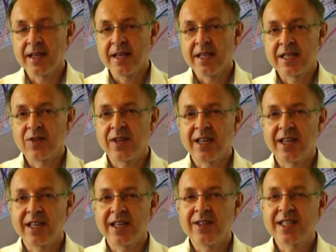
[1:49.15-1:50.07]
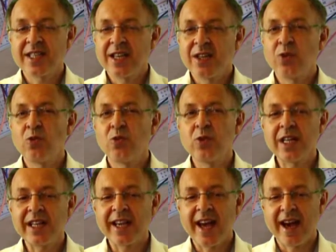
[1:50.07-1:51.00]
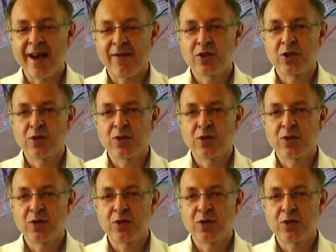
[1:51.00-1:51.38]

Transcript: So the idea is you really have to